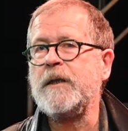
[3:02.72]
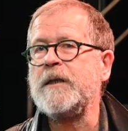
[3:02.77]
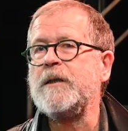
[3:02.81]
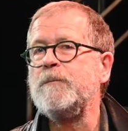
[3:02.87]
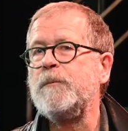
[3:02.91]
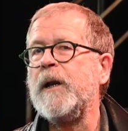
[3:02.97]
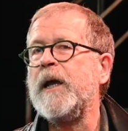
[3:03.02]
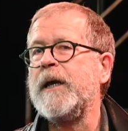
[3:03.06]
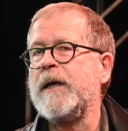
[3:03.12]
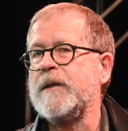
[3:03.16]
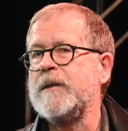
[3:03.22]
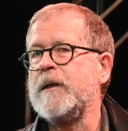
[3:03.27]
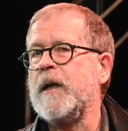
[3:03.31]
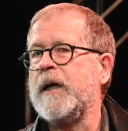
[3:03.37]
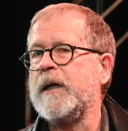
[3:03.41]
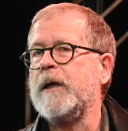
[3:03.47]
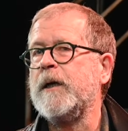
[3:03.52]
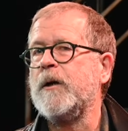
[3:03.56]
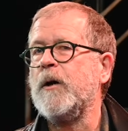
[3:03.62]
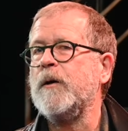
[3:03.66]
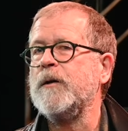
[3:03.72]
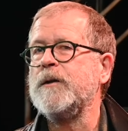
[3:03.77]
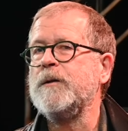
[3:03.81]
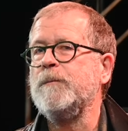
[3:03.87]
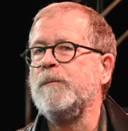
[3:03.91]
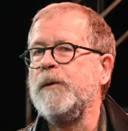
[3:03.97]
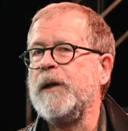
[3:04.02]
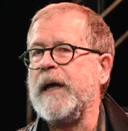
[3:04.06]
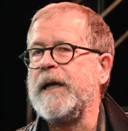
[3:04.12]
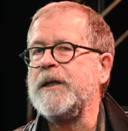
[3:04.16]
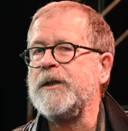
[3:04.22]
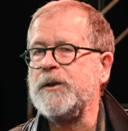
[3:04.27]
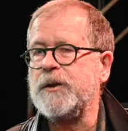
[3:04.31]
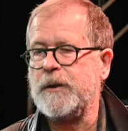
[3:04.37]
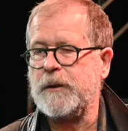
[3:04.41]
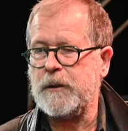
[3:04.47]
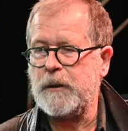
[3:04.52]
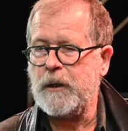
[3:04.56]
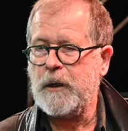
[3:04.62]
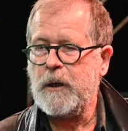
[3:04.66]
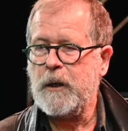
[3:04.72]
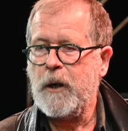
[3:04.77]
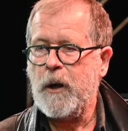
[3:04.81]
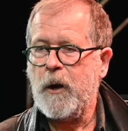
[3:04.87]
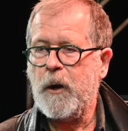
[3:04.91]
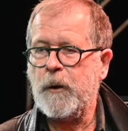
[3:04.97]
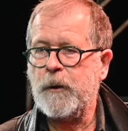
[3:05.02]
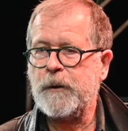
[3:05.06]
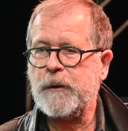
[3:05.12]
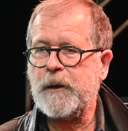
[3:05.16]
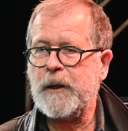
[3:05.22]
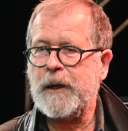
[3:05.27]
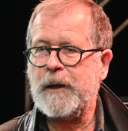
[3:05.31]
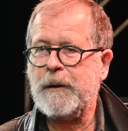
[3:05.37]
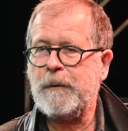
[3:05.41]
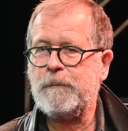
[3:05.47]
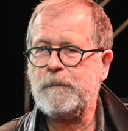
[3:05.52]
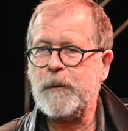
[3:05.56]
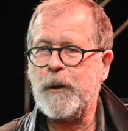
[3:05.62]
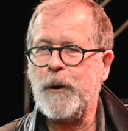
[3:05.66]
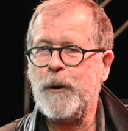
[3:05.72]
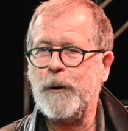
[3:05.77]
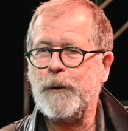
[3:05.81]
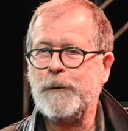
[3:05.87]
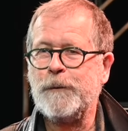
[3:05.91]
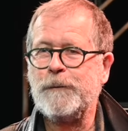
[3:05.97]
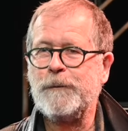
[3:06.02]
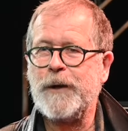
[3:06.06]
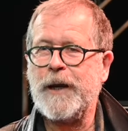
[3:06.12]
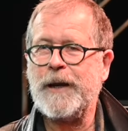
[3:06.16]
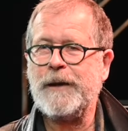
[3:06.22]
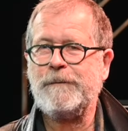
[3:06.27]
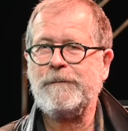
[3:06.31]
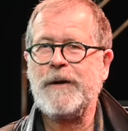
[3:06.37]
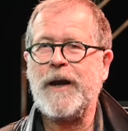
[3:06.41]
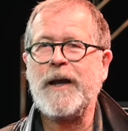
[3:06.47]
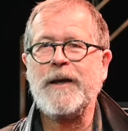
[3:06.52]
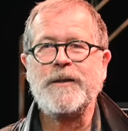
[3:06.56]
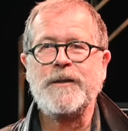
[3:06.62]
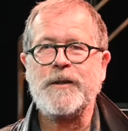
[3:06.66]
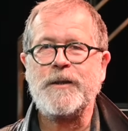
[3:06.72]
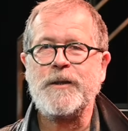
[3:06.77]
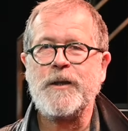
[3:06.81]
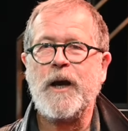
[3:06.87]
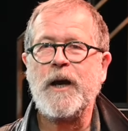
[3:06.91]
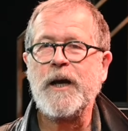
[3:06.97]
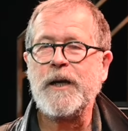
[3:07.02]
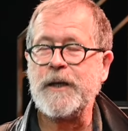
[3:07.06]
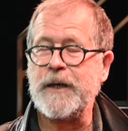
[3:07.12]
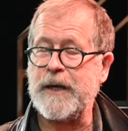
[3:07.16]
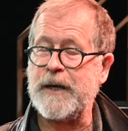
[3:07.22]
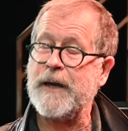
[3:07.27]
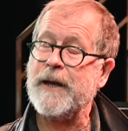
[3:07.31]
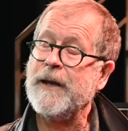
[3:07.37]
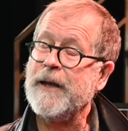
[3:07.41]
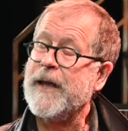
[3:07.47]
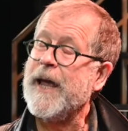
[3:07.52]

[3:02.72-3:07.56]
this play is like a contemplation on our society.